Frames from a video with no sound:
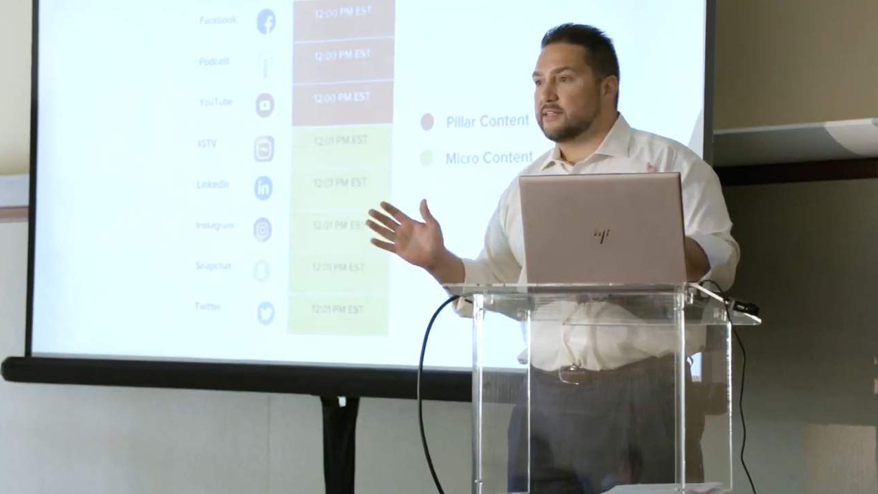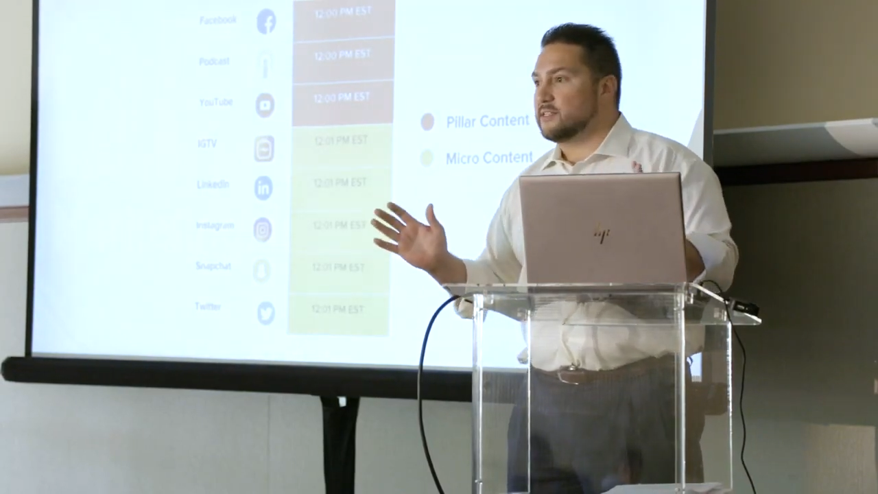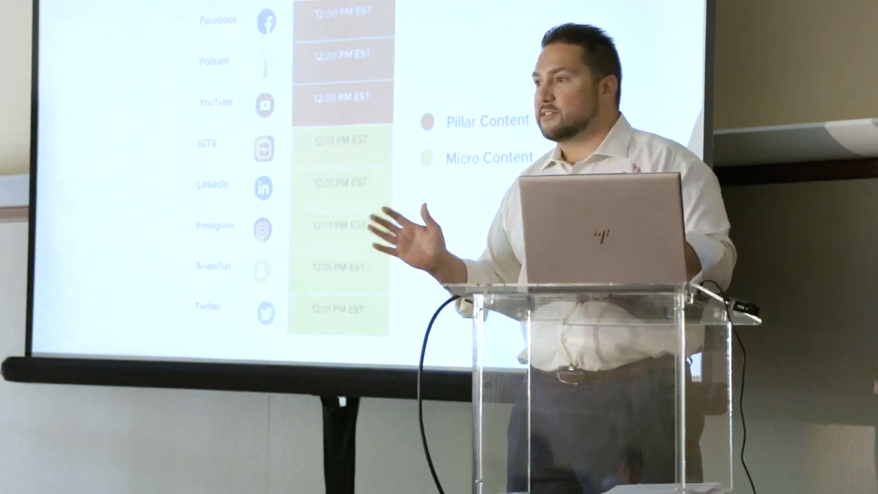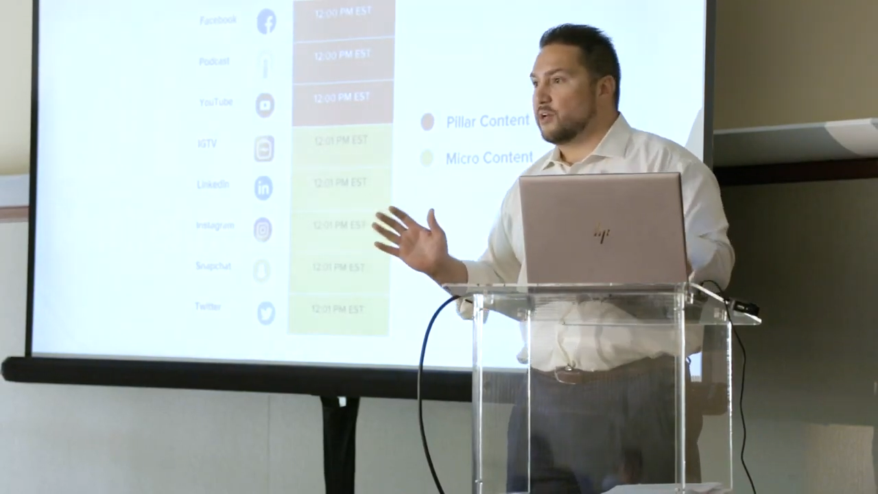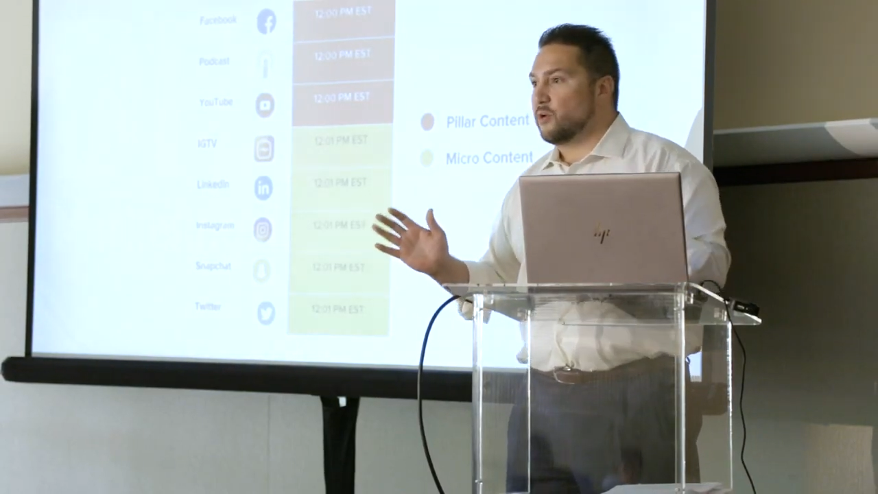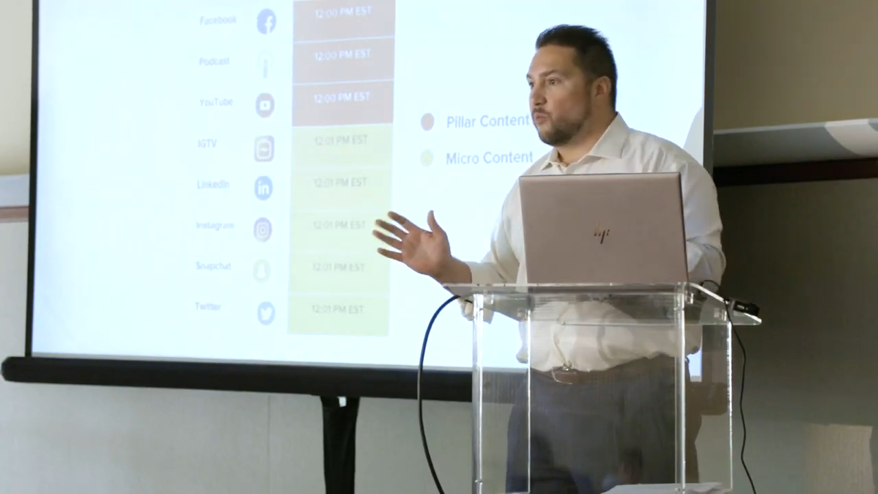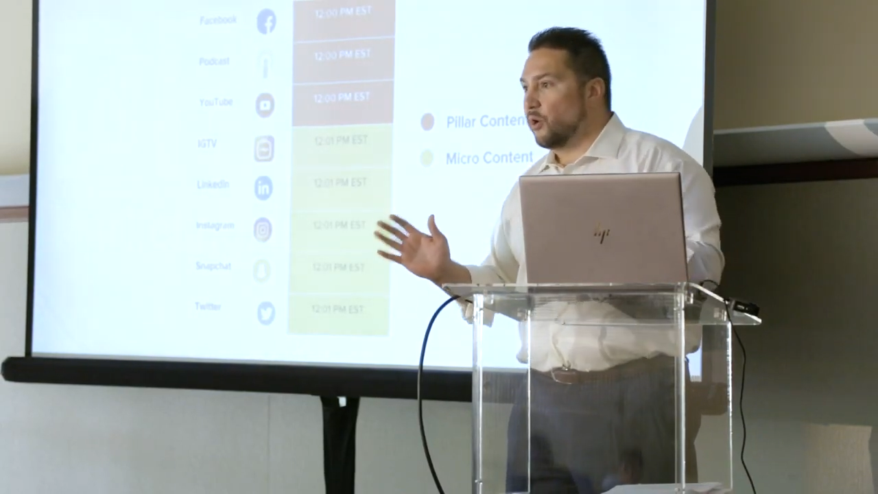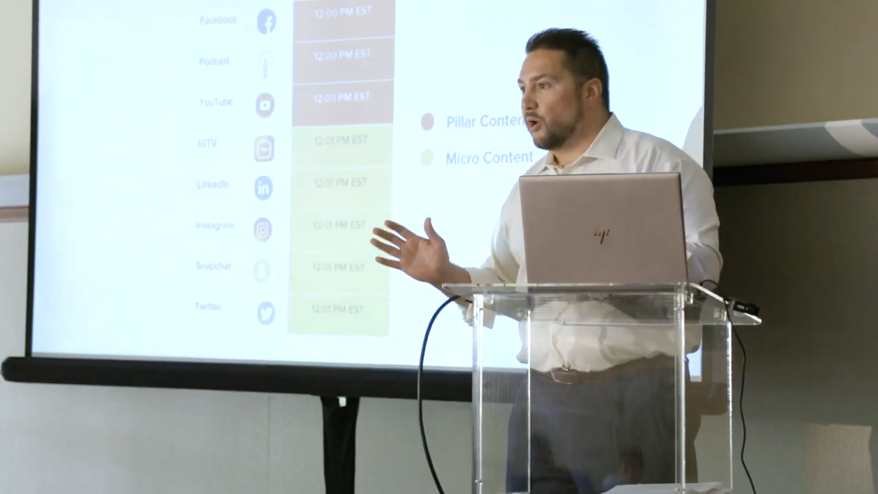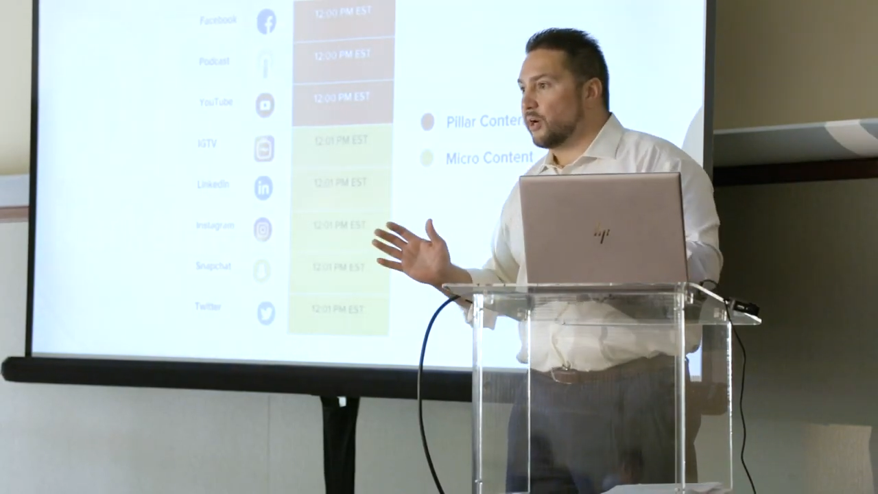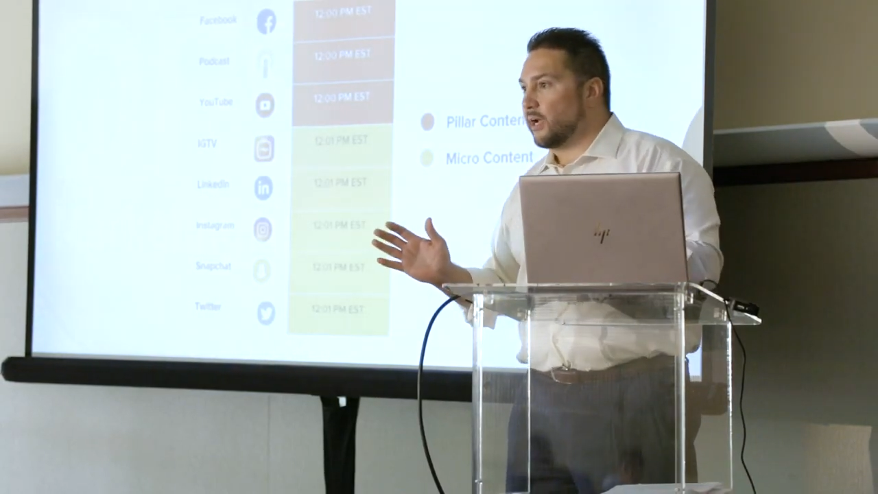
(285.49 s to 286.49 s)
Is this going to
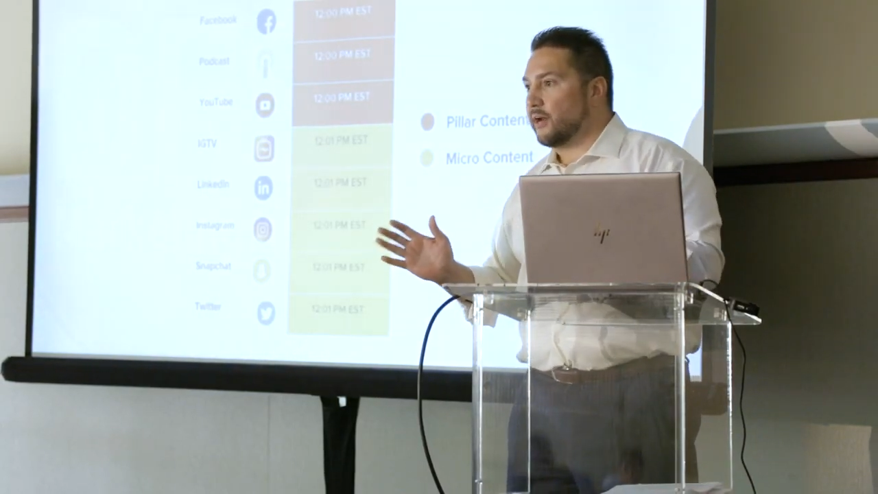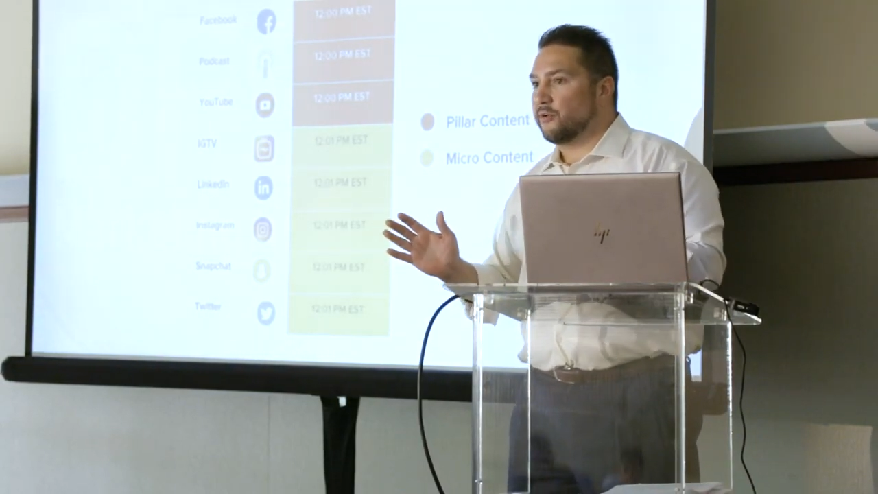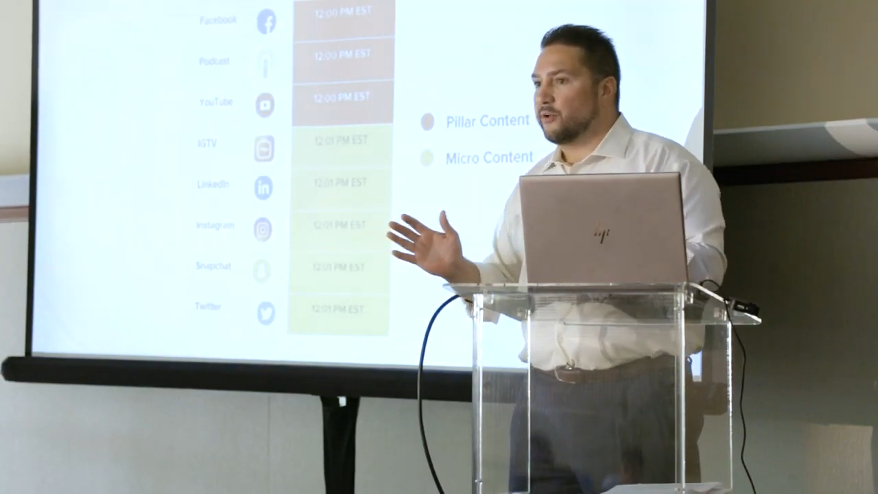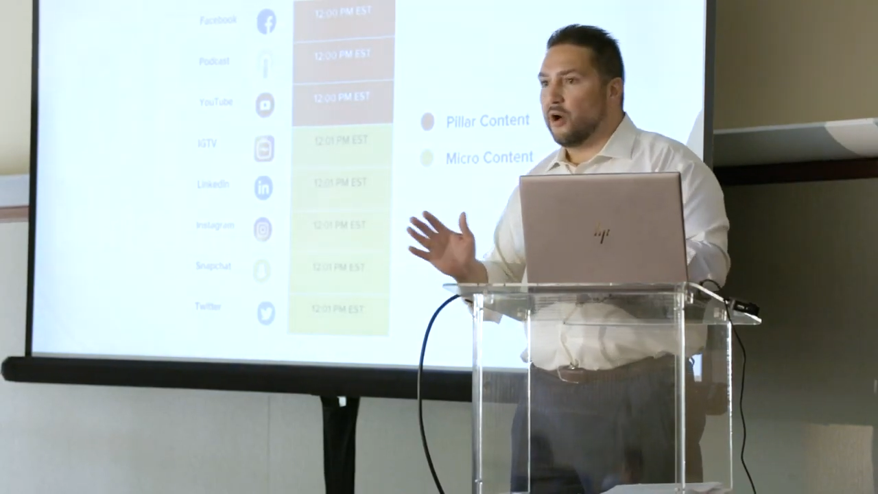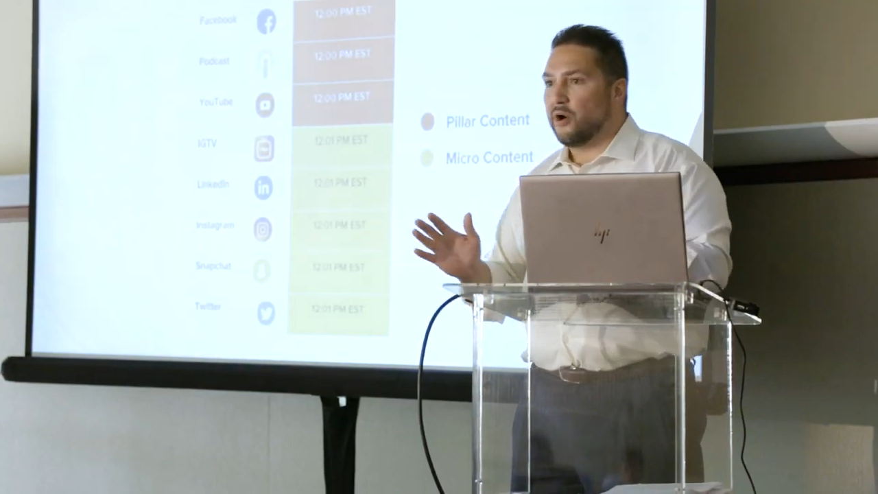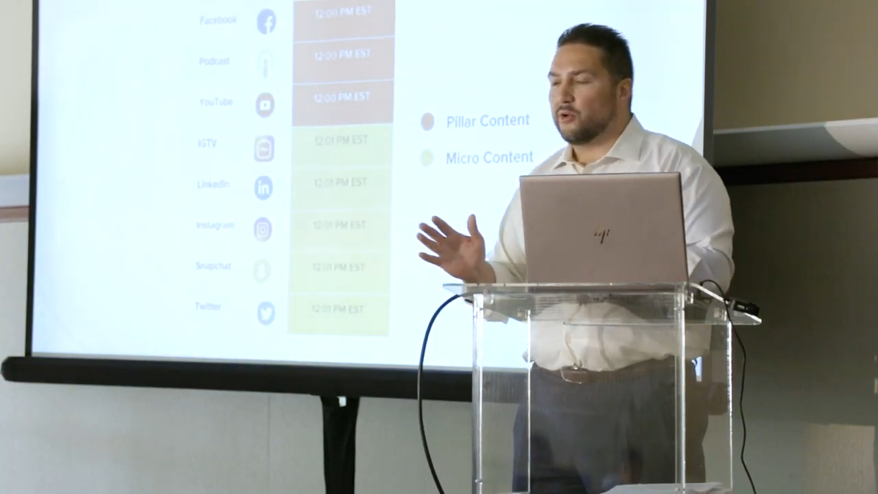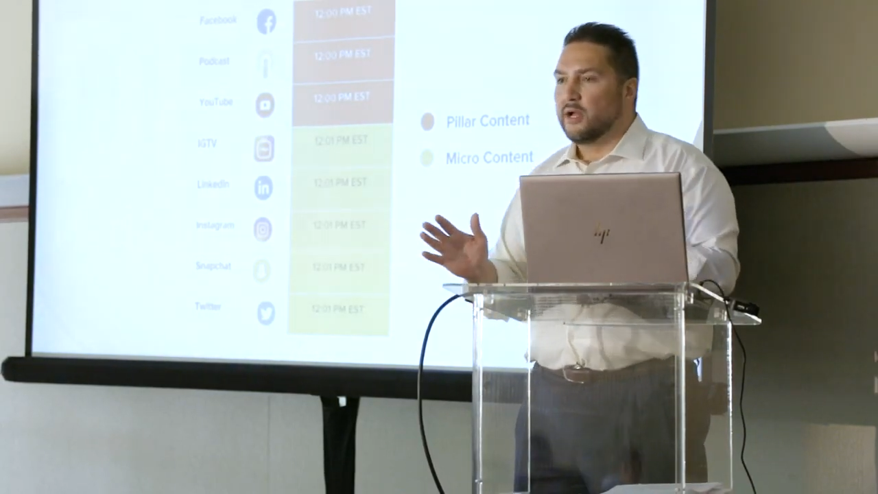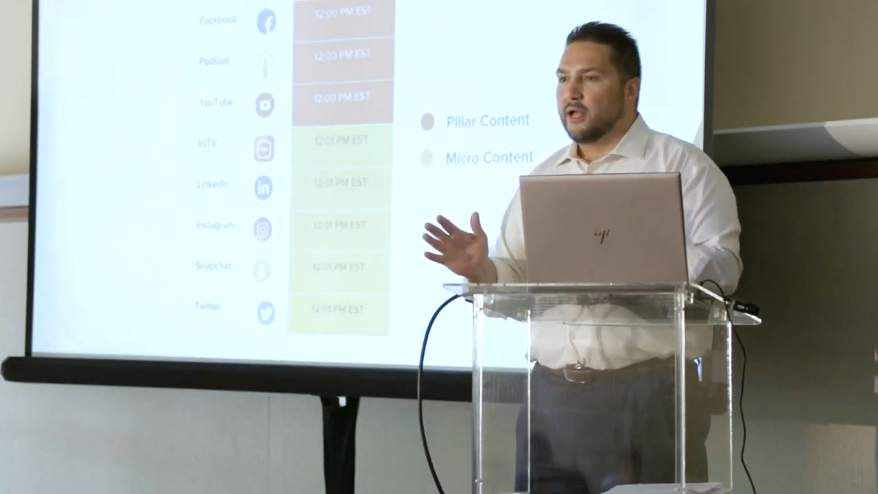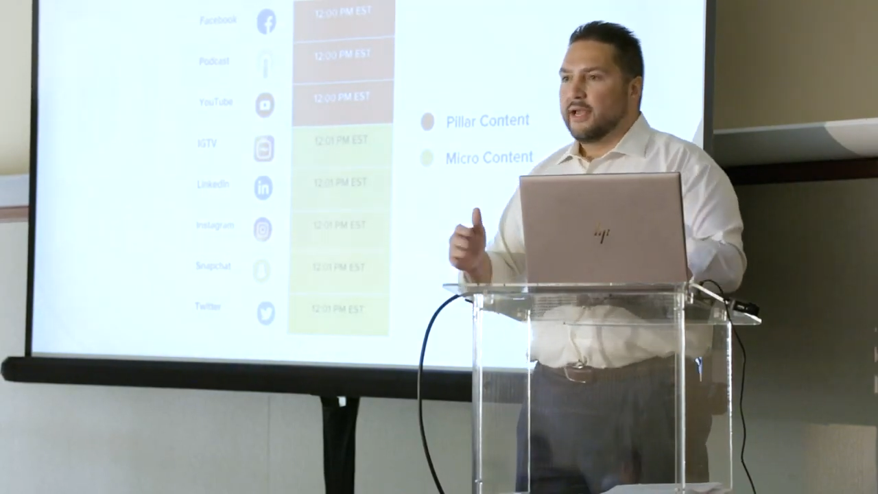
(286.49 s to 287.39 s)
work? I don't know.